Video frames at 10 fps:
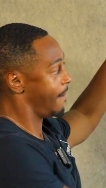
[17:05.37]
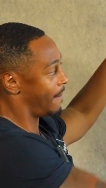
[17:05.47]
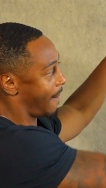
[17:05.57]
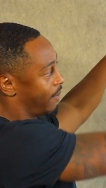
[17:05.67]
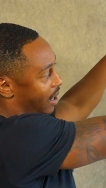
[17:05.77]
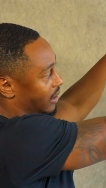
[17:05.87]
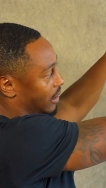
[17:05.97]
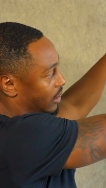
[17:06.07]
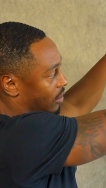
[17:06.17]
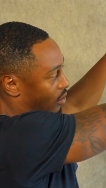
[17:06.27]
my
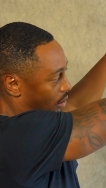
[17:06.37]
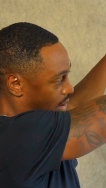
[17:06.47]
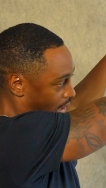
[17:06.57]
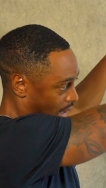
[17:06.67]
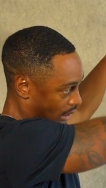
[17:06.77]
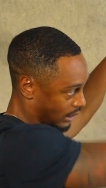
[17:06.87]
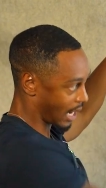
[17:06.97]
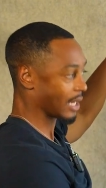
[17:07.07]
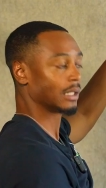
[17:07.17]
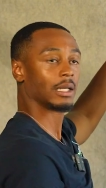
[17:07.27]
process is going to look
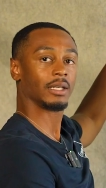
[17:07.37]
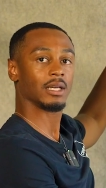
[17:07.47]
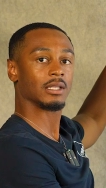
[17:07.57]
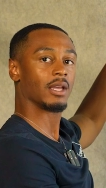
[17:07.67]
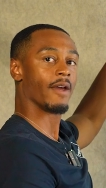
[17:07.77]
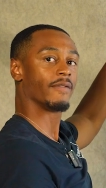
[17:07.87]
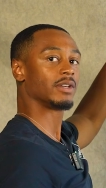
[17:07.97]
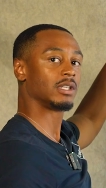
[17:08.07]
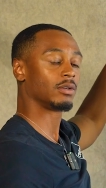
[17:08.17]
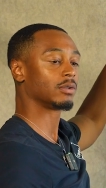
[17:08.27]
exactly like this every
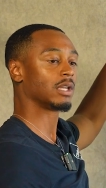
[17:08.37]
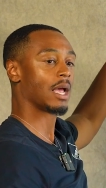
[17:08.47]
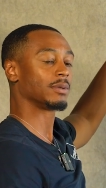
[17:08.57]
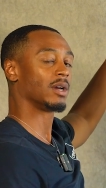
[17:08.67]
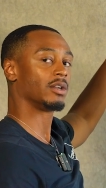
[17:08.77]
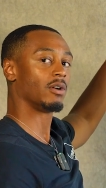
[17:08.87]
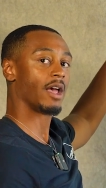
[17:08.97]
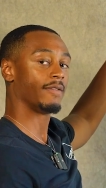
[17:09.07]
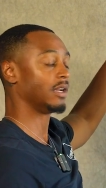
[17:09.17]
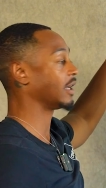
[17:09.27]
single time, so I don't
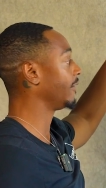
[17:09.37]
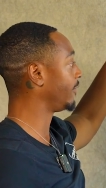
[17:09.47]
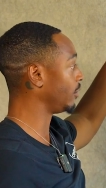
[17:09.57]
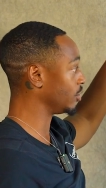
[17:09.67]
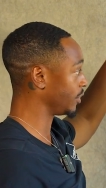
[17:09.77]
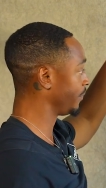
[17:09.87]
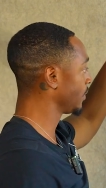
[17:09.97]
have any confusion.